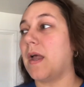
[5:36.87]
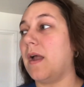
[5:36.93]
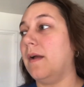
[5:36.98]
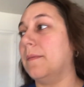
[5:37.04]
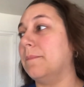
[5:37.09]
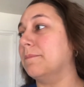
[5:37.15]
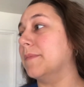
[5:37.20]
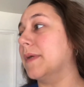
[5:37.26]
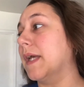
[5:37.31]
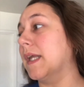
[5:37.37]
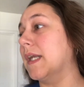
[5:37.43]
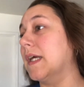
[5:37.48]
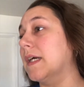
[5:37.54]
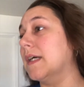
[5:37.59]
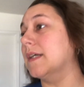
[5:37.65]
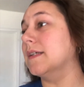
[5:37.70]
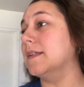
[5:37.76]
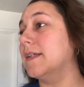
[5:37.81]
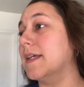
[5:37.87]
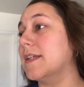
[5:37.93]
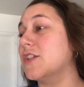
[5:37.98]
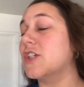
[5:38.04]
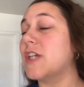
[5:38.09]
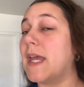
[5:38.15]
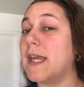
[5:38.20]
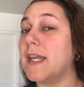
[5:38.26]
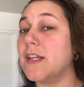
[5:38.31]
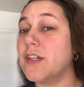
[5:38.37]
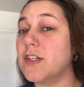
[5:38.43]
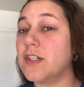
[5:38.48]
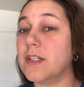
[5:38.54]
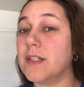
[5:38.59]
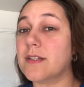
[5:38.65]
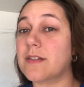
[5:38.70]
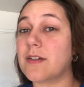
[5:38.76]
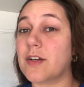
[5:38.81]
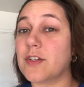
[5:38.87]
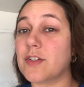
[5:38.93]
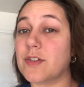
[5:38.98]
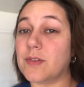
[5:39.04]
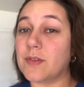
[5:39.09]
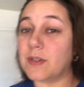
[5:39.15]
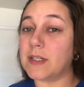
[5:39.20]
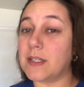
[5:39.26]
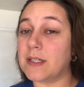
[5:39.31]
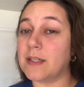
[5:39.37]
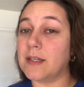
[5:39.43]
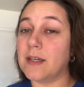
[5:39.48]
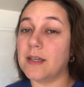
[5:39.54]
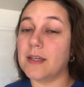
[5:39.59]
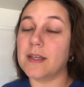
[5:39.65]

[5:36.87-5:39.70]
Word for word: I'm gonna get changed and start doing